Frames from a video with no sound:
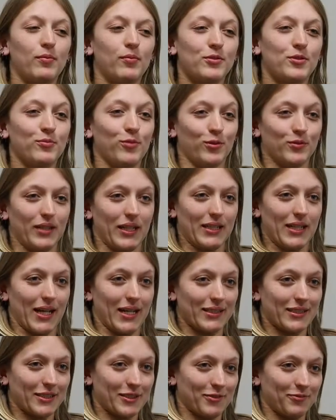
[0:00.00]
be able to
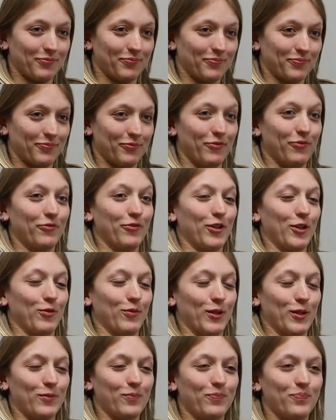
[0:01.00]
multitask very
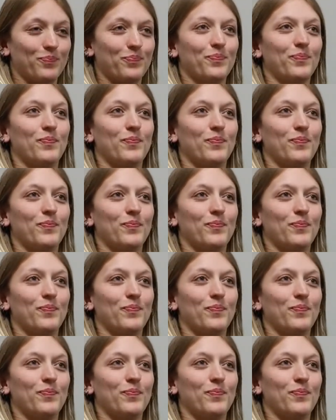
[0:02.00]
well.